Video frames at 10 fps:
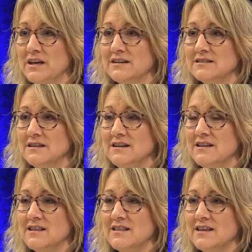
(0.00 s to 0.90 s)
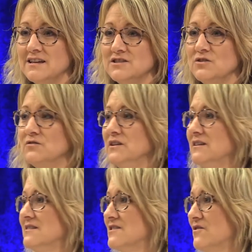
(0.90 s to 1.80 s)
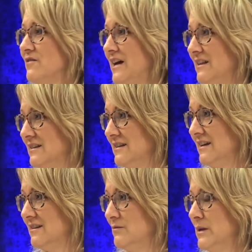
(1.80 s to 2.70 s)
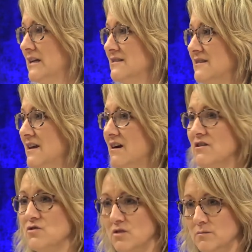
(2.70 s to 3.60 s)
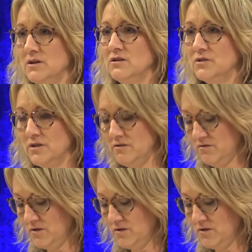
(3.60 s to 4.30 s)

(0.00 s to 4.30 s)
that your feelings are validated, because they are normal grief